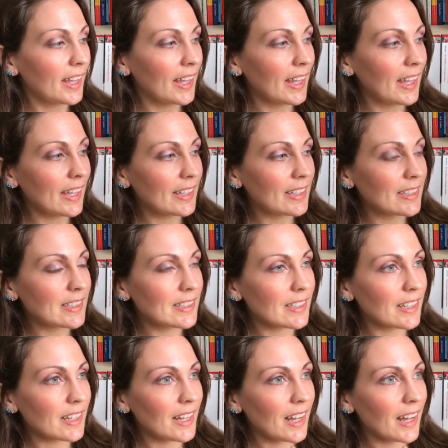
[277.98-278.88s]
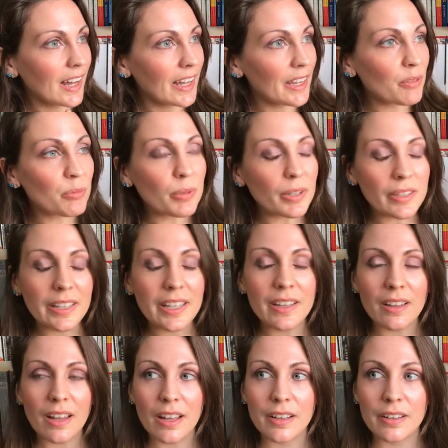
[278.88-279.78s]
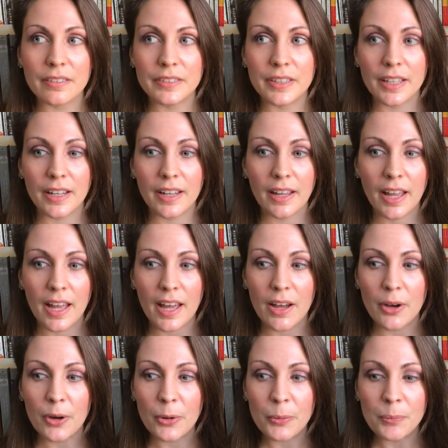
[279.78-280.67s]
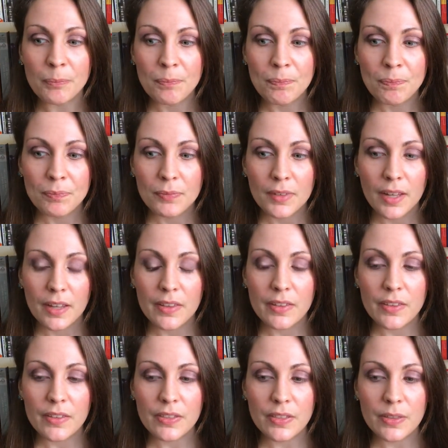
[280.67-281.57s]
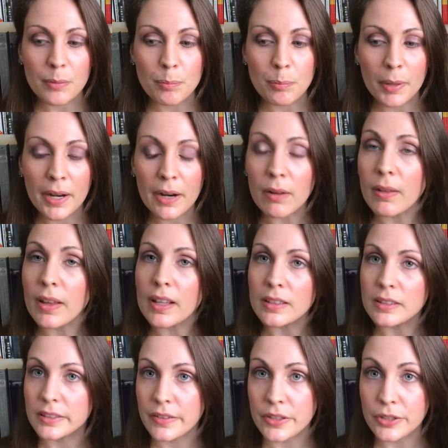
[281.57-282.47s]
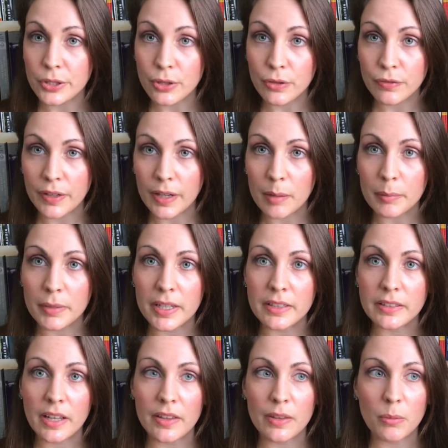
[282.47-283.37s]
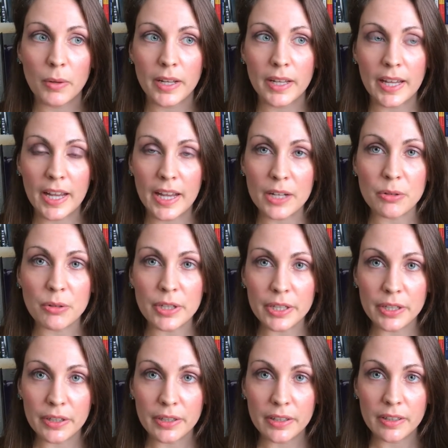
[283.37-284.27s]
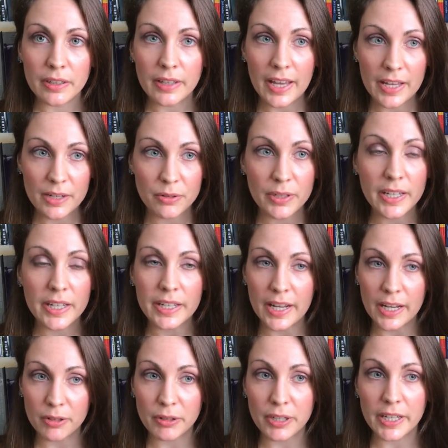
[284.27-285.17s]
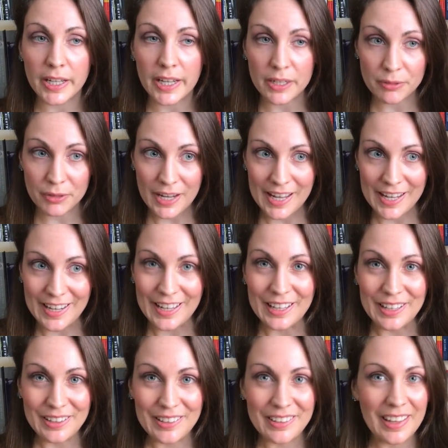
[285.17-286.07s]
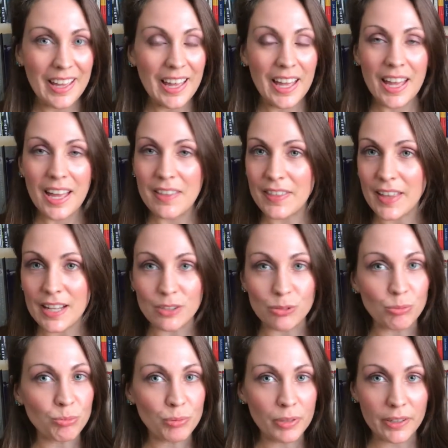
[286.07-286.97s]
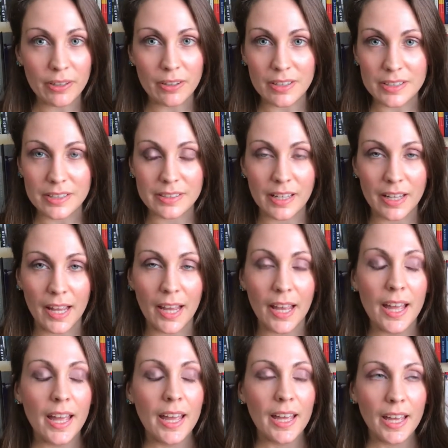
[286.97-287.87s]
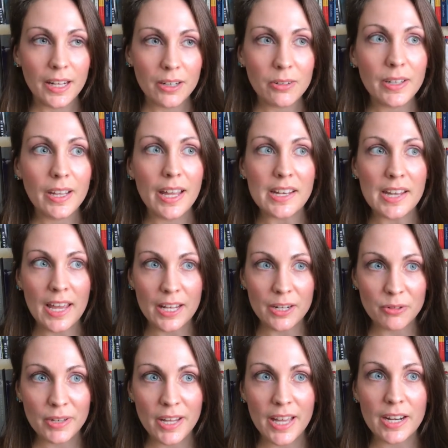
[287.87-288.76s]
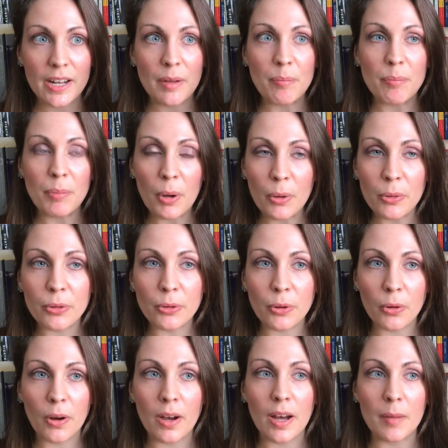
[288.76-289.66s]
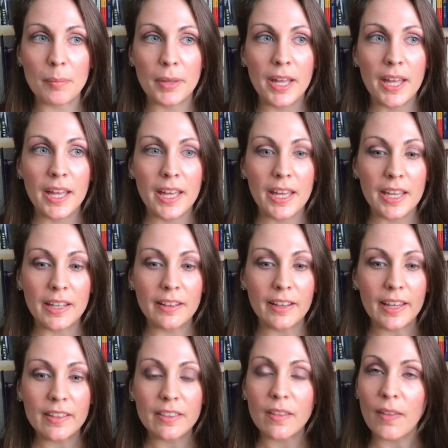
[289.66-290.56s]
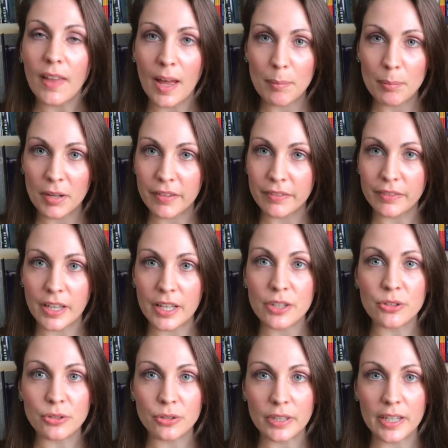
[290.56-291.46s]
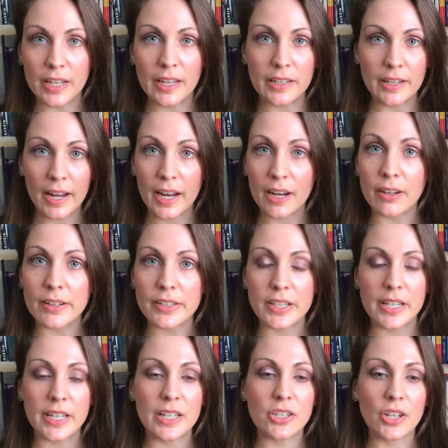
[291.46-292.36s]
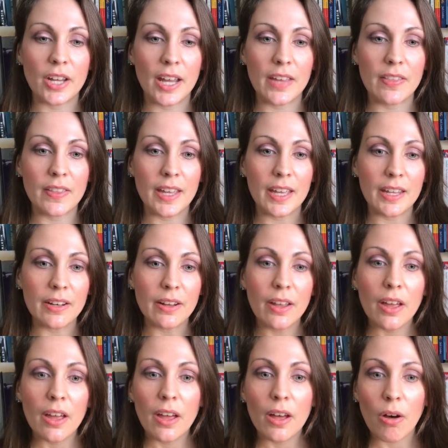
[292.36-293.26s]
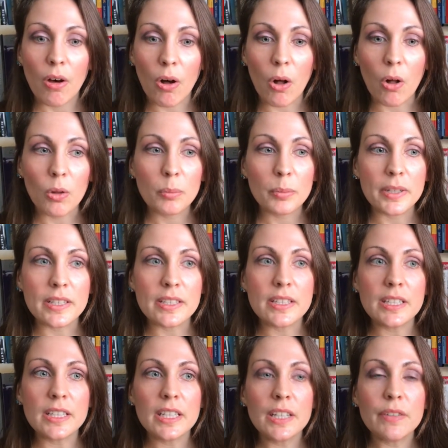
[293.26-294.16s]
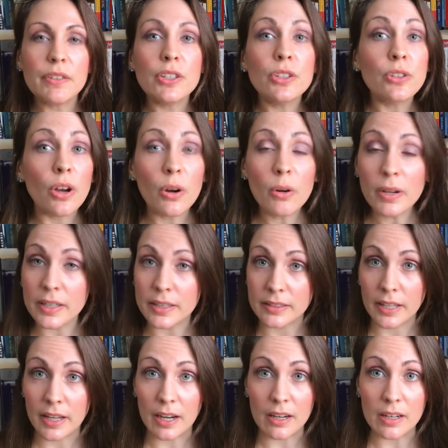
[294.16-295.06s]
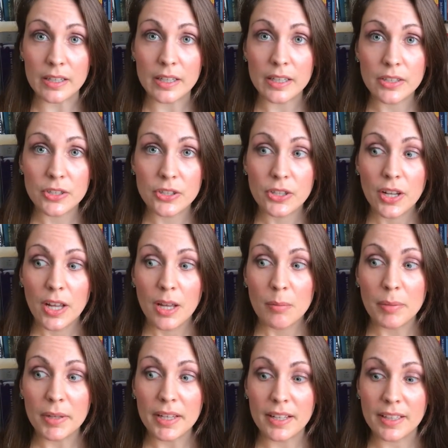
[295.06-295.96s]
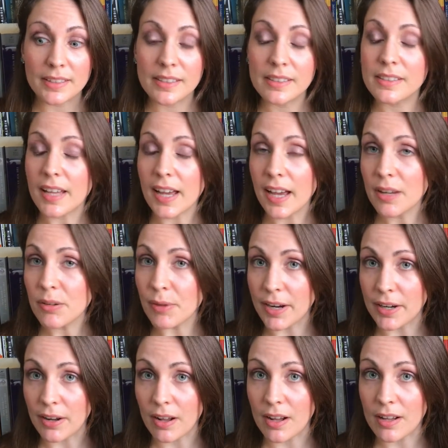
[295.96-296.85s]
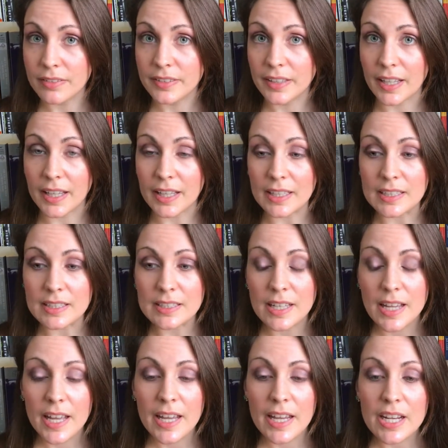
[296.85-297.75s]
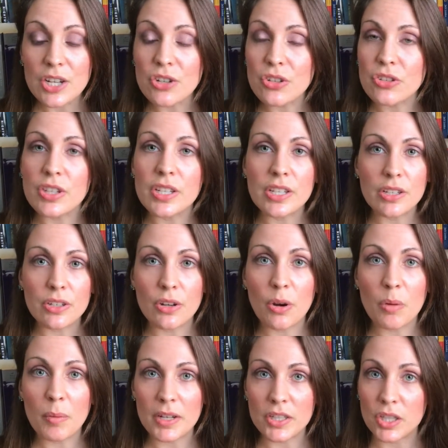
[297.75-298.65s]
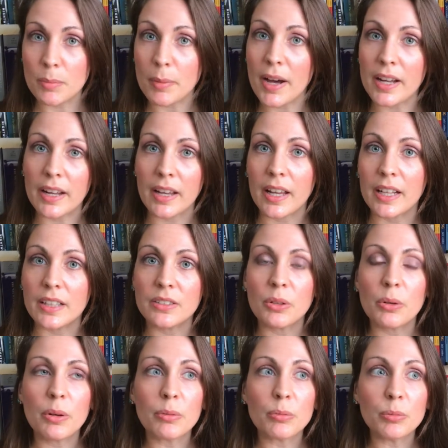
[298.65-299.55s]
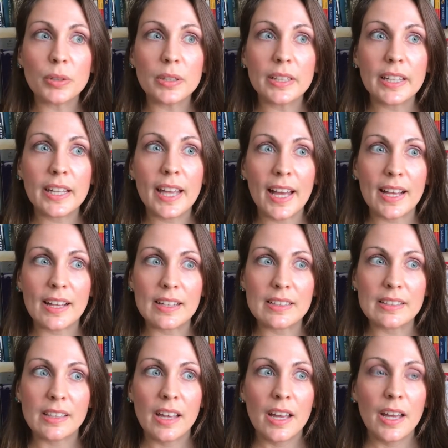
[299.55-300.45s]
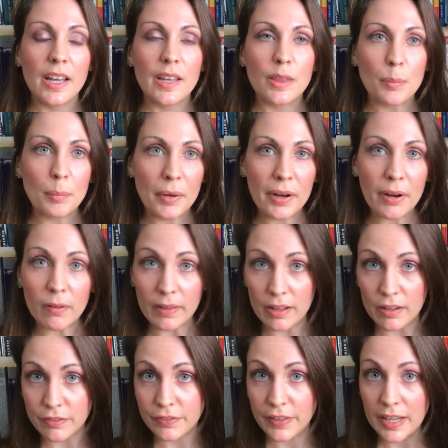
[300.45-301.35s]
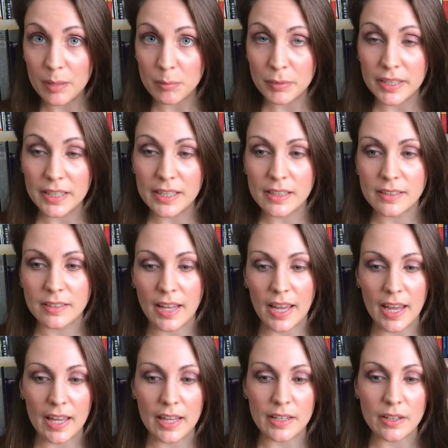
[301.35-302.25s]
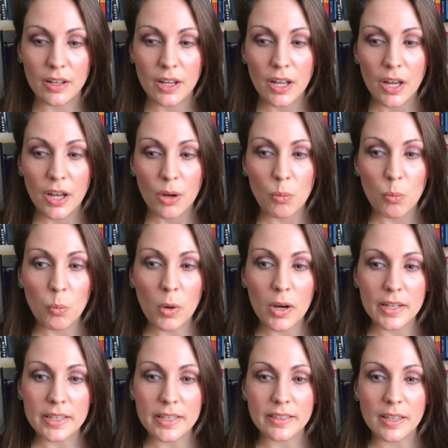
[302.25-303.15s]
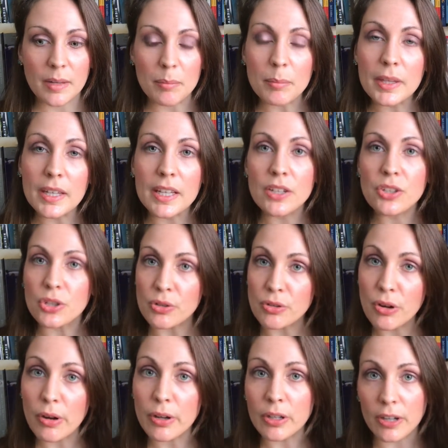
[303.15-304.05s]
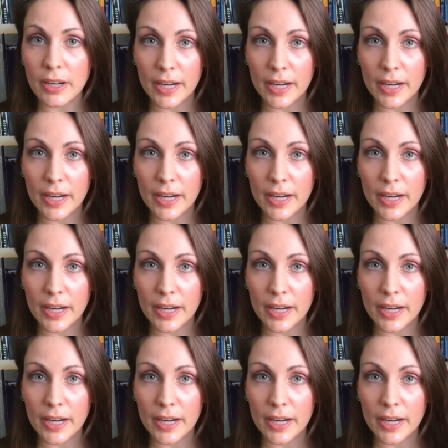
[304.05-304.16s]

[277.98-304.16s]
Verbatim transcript: And I really loved how the parallels of the two families and the way Henry Henry and Harry, Henrietta that is really hard to say. Henry and Henrietta both grew up in like the lap of luxury and heritage and then Allmon didn't even know his heritage because his dad ran off and he just didn't know much about it. And so it really has the parallel families and what does it mean to know your